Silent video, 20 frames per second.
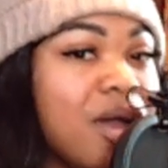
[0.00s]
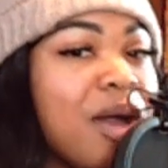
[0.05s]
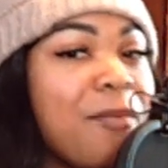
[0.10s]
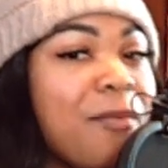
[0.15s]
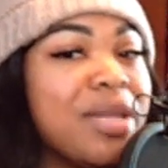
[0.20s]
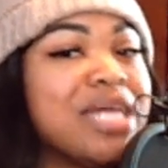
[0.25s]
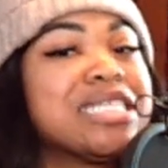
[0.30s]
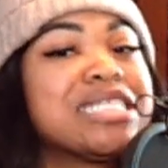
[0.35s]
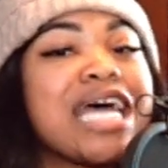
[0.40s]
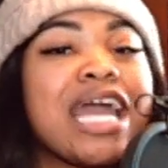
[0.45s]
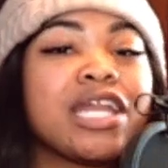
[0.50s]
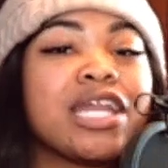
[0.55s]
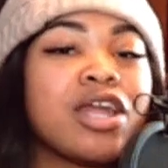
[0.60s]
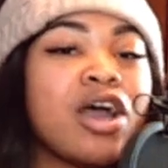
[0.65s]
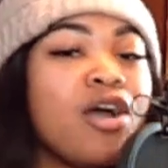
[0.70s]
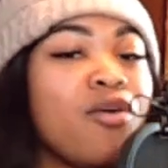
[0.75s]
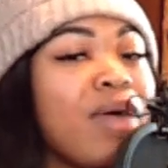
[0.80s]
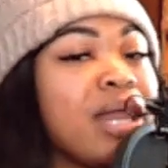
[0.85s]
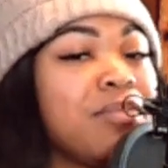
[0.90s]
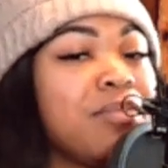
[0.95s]
Yeah. But it's like,
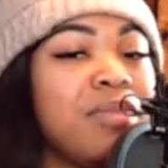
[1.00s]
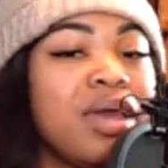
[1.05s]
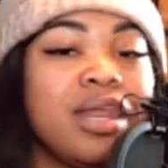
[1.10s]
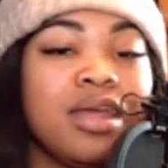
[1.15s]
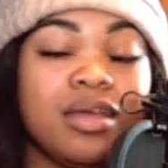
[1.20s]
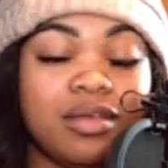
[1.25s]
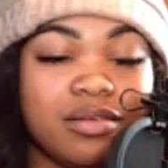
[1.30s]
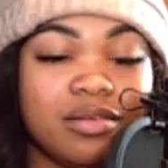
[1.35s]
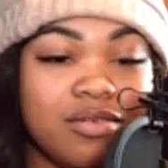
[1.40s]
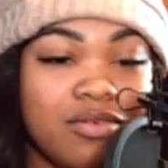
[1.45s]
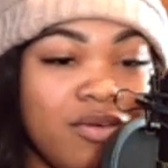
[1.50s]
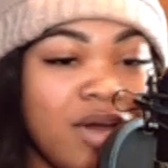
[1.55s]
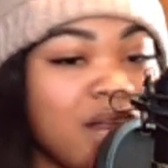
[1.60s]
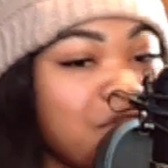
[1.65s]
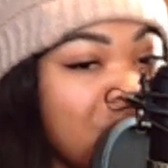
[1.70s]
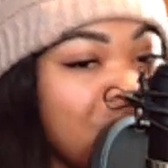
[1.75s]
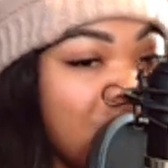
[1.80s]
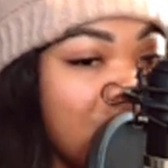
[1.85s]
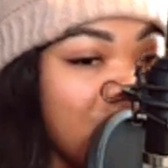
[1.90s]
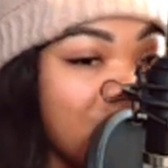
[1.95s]
no, wait a minute, wait a yeah.
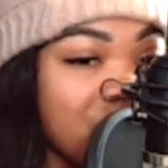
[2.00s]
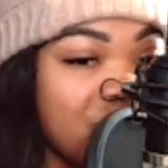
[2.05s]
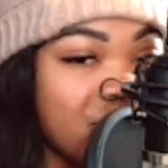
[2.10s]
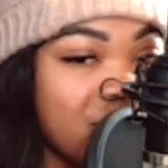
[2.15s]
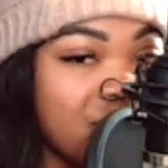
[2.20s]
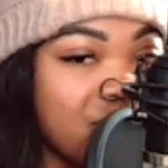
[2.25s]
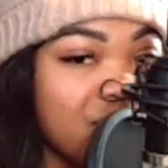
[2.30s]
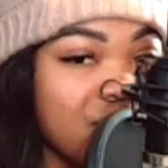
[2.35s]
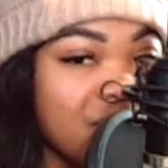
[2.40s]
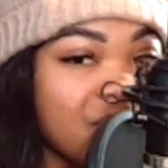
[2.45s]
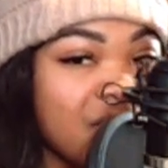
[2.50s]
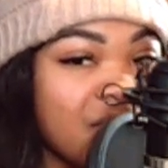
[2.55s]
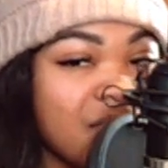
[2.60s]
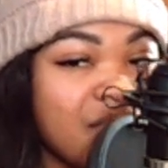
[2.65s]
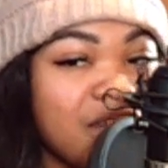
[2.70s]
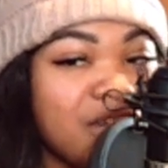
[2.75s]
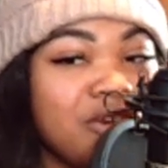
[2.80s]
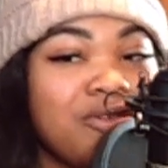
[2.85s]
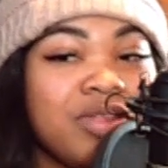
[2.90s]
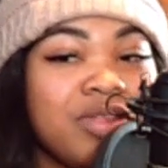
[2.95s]
minute. Yeah, for sure.
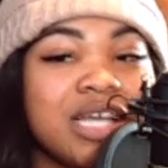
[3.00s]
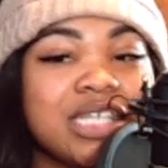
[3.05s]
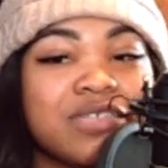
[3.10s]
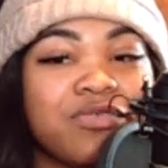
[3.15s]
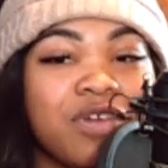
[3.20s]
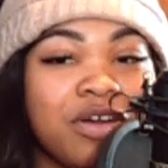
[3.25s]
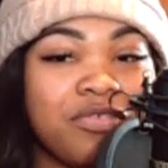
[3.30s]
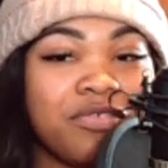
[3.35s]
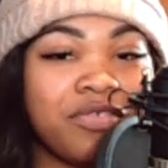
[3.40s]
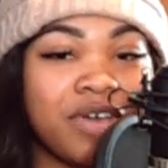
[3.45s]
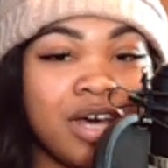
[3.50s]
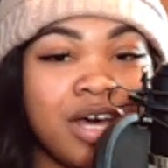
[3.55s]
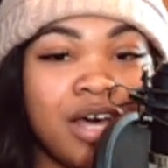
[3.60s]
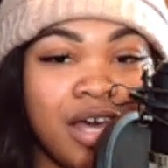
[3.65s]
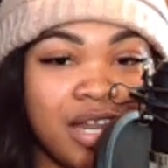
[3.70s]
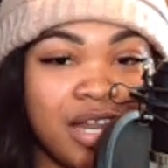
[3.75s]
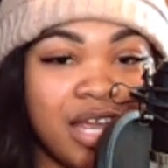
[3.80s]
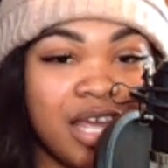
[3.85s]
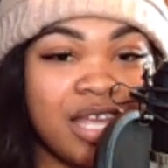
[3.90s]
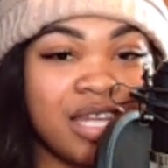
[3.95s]
Do this for
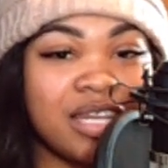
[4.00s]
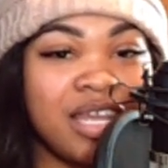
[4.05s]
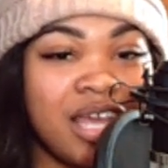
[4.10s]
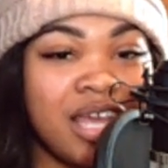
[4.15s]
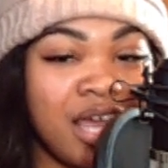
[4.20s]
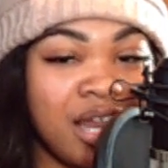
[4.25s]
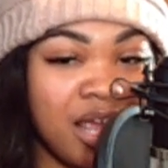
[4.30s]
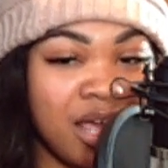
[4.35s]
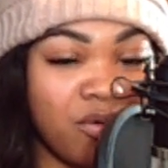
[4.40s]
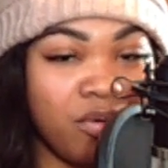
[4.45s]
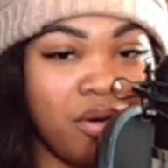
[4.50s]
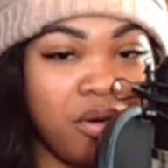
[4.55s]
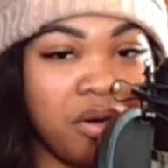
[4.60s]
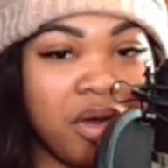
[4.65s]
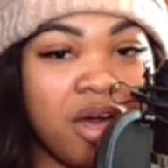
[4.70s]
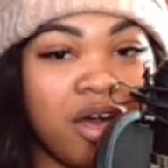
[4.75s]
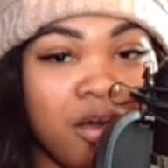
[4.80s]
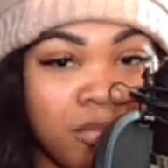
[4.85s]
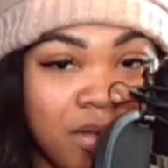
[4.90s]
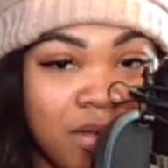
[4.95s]
fun, and yeah. then it will
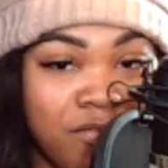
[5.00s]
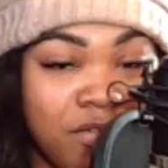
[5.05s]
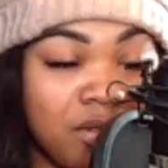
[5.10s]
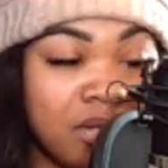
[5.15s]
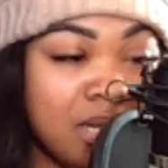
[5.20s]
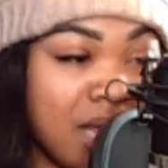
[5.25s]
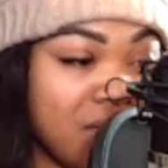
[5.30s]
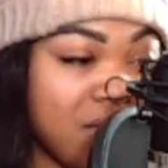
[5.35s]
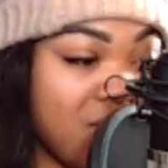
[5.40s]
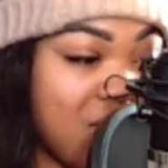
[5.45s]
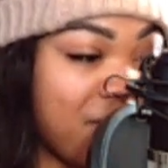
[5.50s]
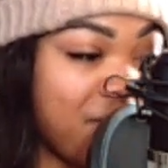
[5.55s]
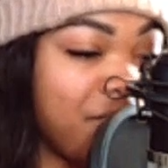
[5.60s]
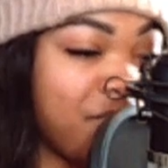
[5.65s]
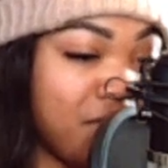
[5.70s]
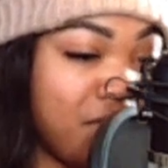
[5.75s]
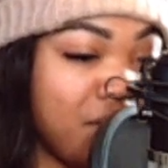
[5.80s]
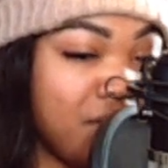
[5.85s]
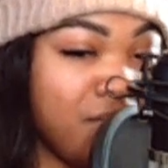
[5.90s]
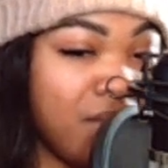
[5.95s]
come. If you look like you having
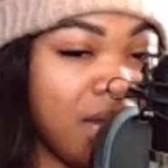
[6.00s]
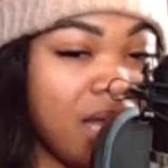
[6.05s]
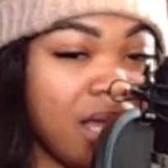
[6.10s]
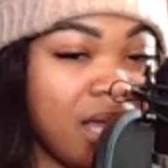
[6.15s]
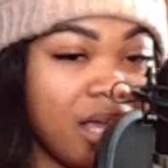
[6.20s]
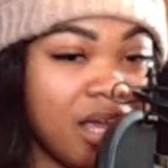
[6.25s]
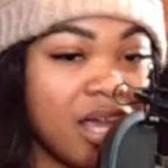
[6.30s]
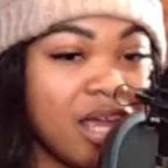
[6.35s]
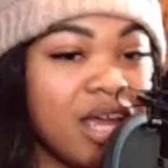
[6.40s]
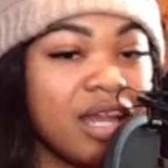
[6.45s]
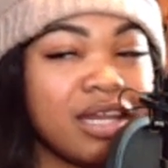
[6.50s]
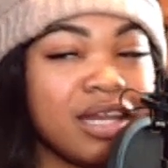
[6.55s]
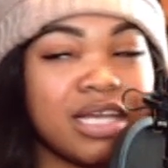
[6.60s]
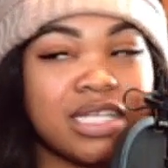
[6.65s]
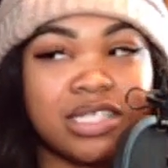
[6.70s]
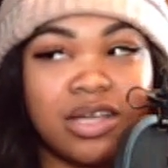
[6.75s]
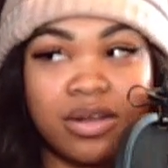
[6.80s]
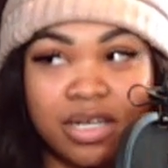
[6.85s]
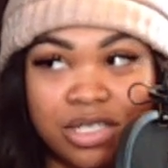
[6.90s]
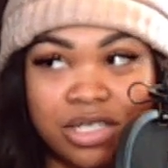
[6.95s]
fun with it, that's
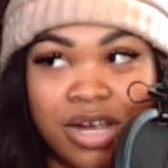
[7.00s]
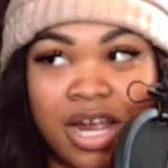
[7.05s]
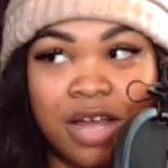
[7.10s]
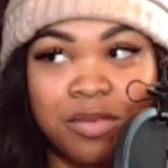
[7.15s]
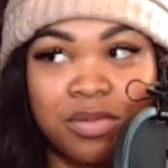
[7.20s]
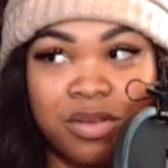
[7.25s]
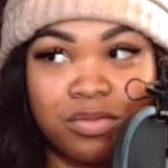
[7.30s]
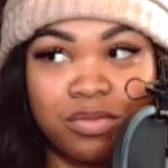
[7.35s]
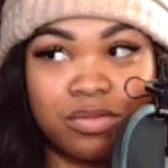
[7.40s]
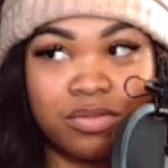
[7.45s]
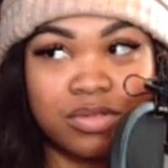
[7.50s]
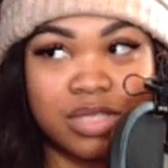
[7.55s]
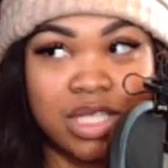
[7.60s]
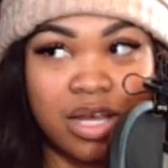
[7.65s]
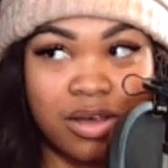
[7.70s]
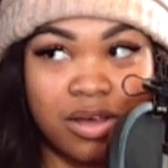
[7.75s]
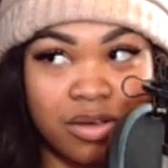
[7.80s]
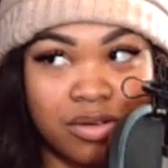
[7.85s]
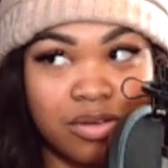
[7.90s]
gonna attract people. so